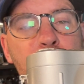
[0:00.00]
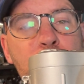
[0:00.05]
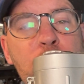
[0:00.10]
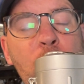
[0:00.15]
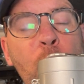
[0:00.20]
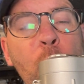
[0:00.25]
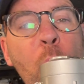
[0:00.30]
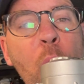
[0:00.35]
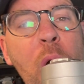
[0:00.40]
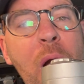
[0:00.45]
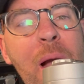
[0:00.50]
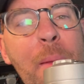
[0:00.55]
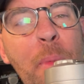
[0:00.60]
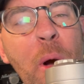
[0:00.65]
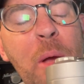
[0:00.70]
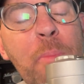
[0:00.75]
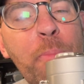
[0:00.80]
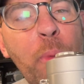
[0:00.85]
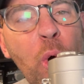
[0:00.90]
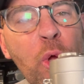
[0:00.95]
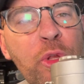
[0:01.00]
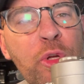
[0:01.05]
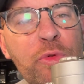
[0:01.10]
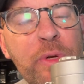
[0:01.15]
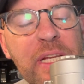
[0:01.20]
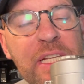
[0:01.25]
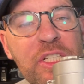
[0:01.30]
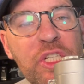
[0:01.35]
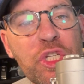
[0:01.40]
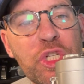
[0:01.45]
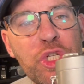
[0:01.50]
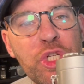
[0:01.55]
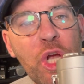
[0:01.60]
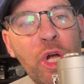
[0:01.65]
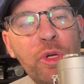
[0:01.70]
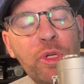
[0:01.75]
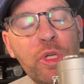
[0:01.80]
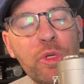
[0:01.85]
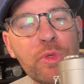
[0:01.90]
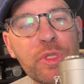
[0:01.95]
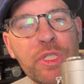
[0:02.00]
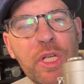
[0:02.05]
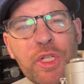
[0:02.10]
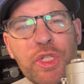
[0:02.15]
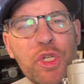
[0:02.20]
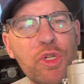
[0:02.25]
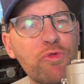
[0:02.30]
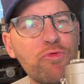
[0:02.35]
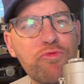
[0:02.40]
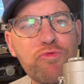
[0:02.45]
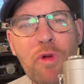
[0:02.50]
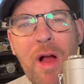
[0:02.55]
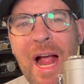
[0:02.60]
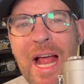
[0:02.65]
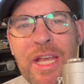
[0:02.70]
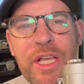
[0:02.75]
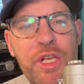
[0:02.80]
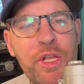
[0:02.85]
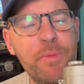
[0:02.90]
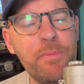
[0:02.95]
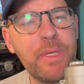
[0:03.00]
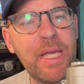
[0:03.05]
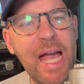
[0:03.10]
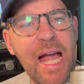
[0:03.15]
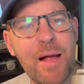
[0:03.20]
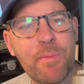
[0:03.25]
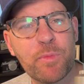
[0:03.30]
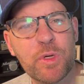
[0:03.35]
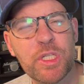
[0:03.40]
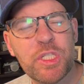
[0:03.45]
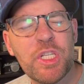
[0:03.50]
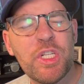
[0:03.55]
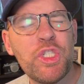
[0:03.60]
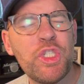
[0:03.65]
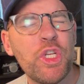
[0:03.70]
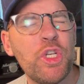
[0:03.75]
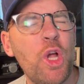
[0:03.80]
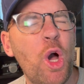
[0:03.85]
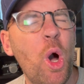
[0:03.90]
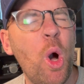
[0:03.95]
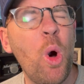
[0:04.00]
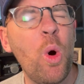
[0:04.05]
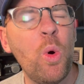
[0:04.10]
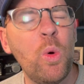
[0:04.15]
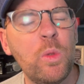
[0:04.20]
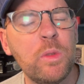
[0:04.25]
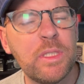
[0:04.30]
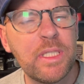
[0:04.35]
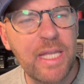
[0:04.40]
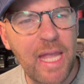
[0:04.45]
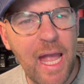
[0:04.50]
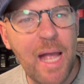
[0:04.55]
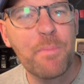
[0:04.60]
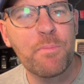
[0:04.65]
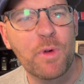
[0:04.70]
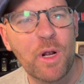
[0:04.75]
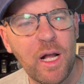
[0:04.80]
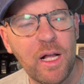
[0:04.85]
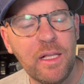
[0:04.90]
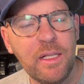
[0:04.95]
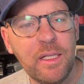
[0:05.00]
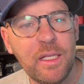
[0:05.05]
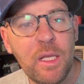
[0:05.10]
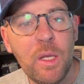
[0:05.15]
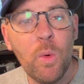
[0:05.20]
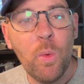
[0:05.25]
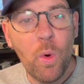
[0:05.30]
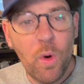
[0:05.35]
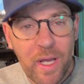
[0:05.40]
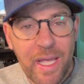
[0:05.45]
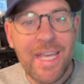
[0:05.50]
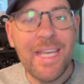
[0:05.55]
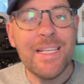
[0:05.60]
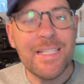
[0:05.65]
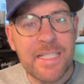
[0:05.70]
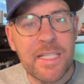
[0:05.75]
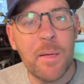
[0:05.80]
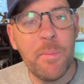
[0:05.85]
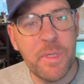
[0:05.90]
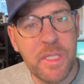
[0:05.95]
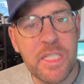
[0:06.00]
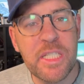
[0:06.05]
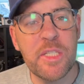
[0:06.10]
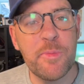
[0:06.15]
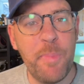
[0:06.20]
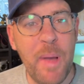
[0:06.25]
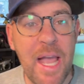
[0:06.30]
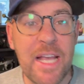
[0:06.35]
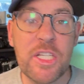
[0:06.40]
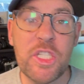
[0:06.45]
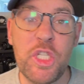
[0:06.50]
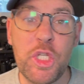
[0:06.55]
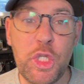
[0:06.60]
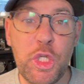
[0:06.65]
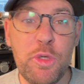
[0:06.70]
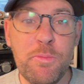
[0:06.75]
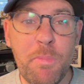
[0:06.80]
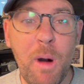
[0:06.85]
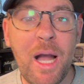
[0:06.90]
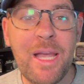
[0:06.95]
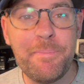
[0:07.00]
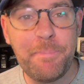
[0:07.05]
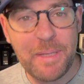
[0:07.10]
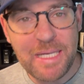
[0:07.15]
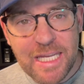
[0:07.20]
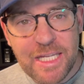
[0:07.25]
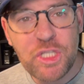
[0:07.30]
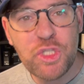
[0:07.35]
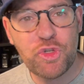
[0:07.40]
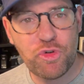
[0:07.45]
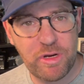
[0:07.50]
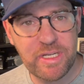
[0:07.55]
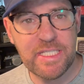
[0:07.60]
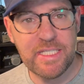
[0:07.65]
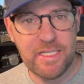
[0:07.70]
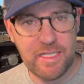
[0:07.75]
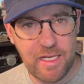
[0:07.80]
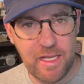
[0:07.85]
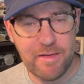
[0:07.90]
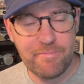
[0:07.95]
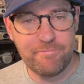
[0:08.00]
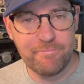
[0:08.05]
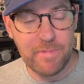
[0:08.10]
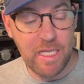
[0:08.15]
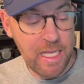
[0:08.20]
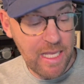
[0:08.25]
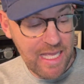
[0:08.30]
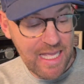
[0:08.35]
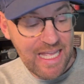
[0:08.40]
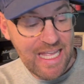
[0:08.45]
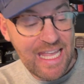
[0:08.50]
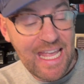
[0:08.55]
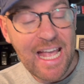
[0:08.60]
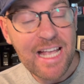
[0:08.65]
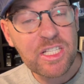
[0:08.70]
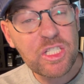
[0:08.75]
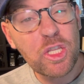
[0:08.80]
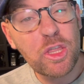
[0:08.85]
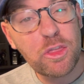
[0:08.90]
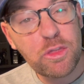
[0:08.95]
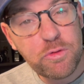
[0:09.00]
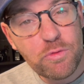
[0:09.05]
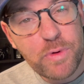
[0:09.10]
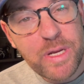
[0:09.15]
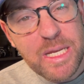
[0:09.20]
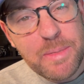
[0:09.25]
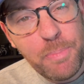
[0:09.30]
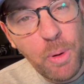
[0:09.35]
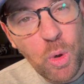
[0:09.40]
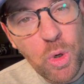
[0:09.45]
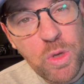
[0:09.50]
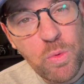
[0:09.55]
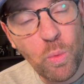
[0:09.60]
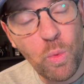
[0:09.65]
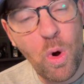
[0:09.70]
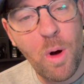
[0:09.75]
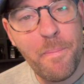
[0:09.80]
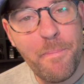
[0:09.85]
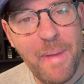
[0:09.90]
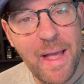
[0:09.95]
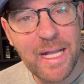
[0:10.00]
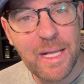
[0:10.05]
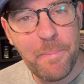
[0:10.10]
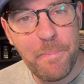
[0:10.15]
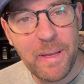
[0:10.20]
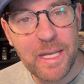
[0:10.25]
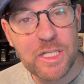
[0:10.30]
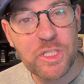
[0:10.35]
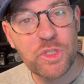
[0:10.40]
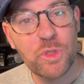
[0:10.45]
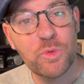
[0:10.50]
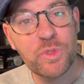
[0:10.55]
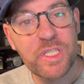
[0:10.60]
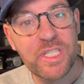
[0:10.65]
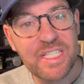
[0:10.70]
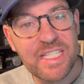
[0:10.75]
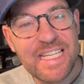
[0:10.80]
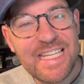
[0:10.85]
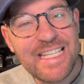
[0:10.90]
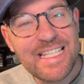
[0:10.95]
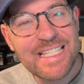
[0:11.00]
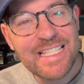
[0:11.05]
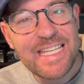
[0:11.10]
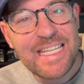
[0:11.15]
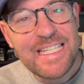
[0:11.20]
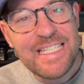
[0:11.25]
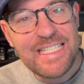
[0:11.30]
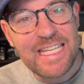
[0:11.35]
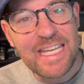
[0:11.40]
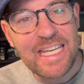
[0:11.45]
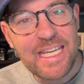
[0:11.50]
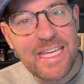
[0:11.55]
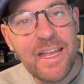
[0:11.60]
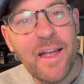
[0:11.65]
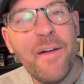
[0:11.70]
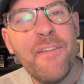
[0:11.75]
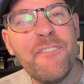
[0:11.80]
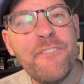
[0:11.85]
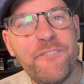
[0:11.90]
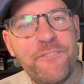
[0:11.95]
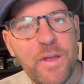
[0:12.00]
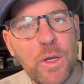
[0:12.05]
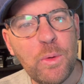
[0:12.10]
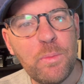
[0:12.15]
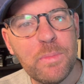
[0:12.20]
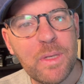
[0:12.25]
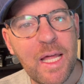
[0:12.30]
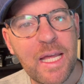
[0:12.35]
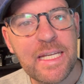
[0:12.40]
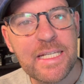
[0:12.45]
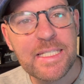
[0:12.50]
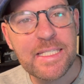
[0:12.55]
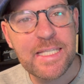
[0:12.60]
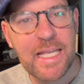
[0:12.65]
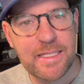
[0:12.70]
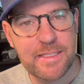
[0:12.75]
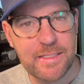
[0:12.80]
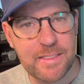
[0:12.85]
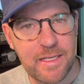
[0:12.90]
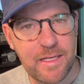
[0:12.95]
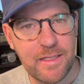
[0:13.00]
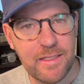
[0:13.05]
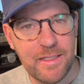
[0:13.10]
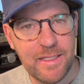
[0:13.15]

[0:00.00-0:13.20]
So why am I bothering to show you such a random camera, such an old camera? Well, here's some of the specs that you might be interested in. It has a 3.1 megapixel CCD film-like sensor.